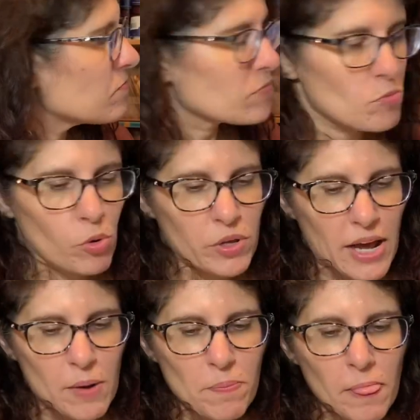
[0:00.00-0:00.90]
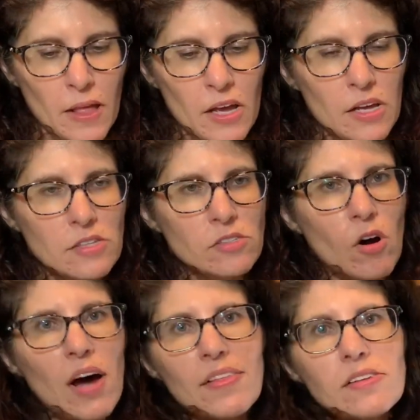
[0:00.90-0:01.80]
pull it out. So
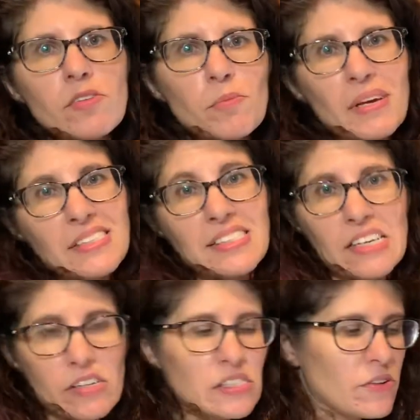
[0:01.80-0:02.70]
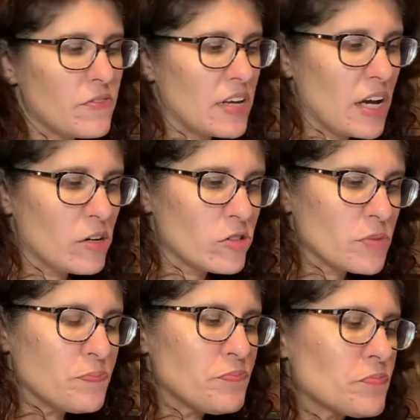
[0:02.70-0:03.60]
this is going to be a series of videos.
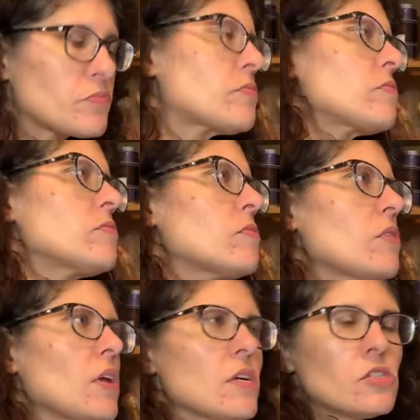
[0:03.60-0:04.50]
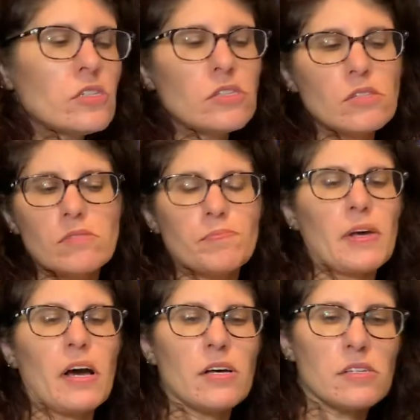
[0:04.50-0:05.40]
It's just
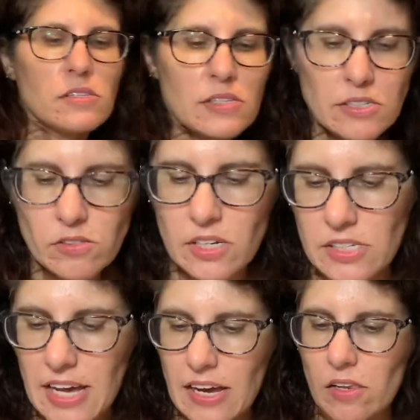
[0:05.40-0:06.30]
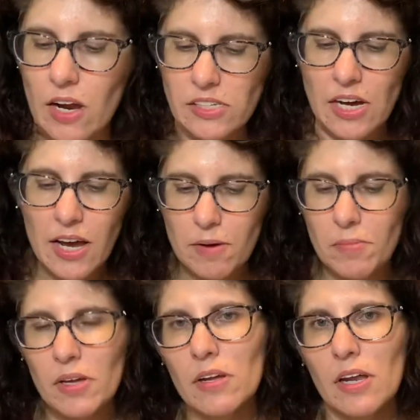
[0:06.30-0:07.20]
because it's going to take a lot of time
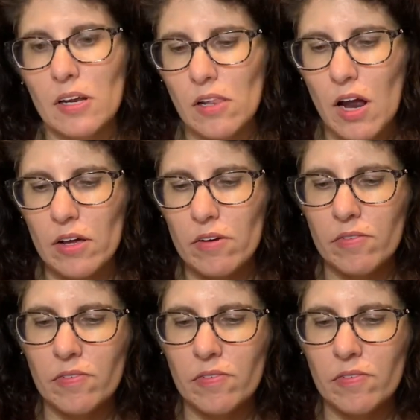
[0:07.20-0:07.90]
and a lot of